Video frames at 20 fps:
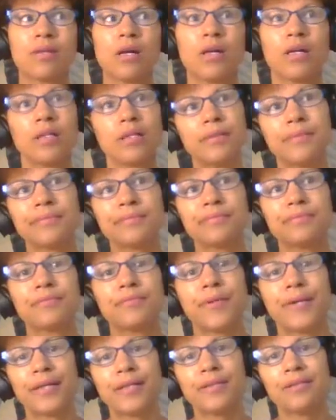oh,
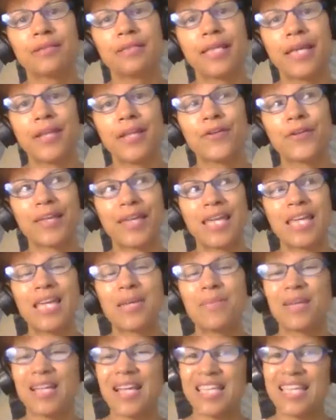well, later
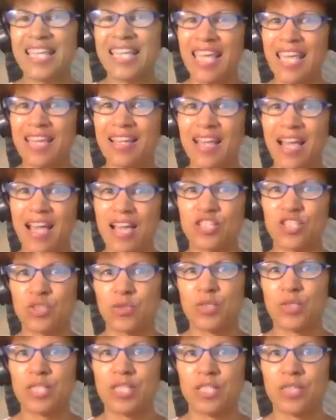came, and I can't
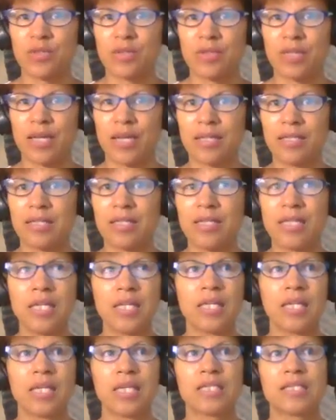actually do that.
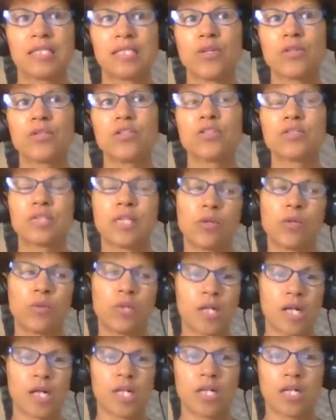And so you're saying, well,
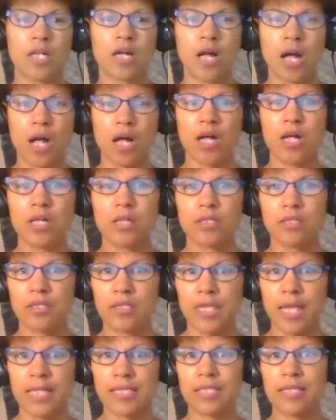I'll, I'll
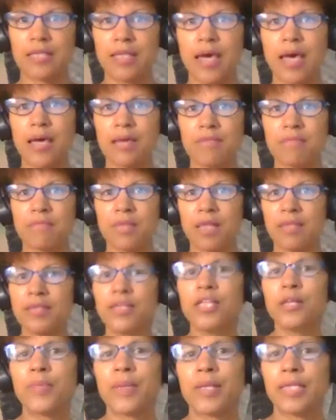get to that a
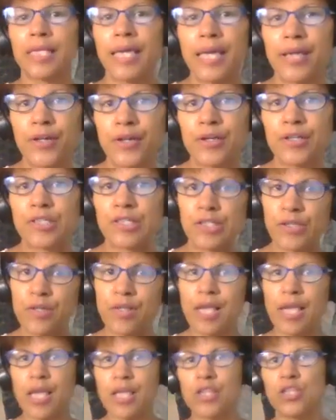little bit later. So
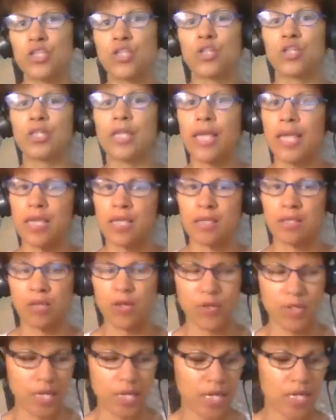then you're like,
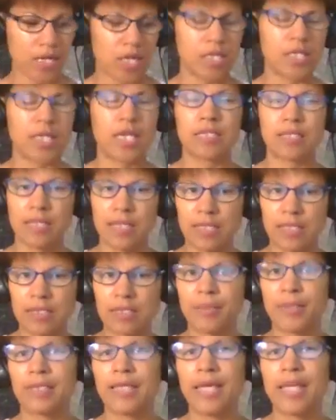okay, I'll get to that a
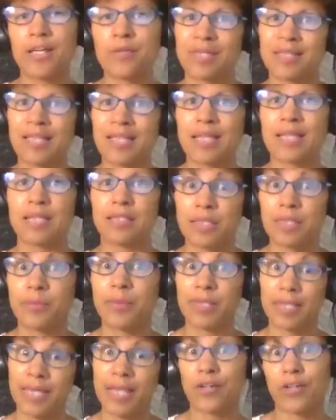little bit later, but then a little
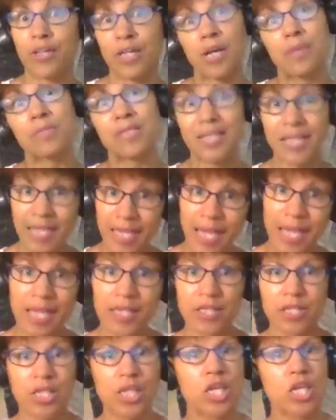bit later comes in
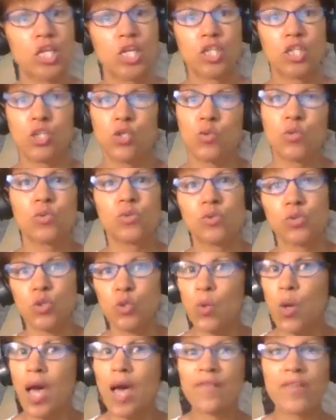again you
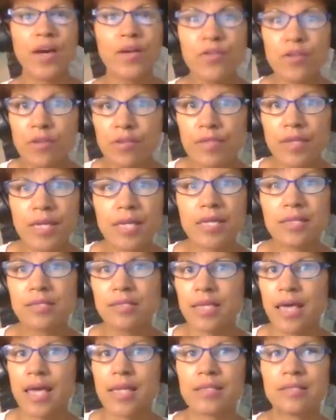you have other things
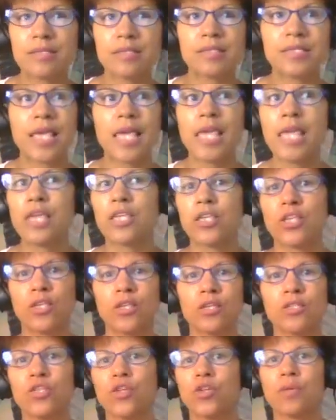that take
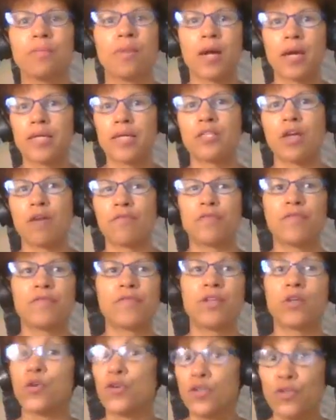your mind off of
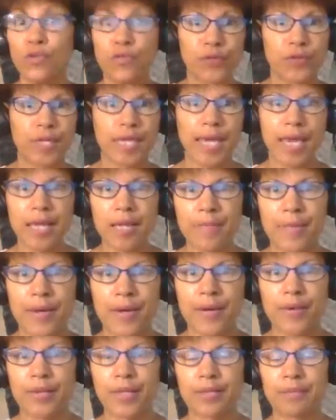it or you forget
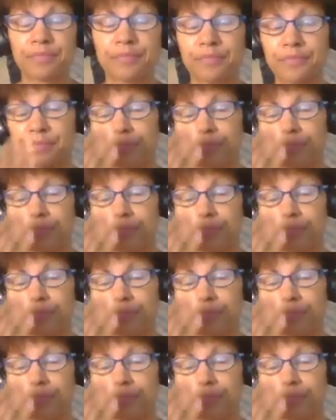about it